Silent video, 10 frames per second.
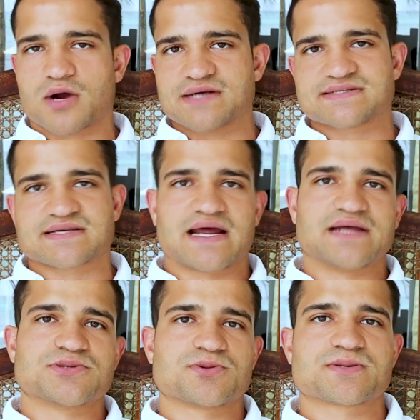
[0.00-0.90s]
process, and I
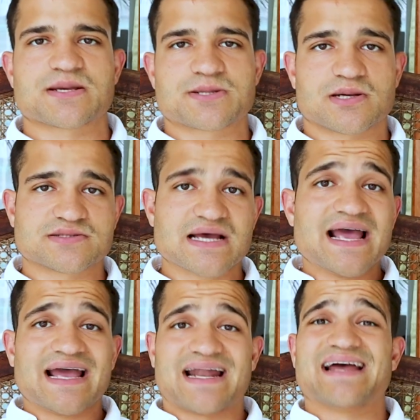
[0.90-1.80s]
entered the Seychelles,
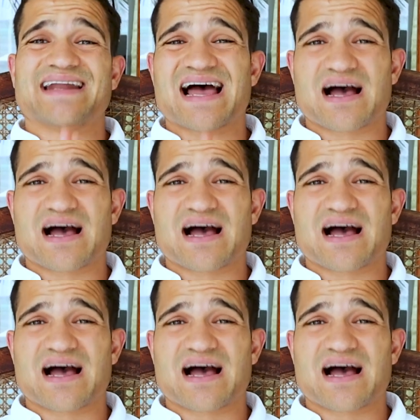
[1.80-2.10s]
and I had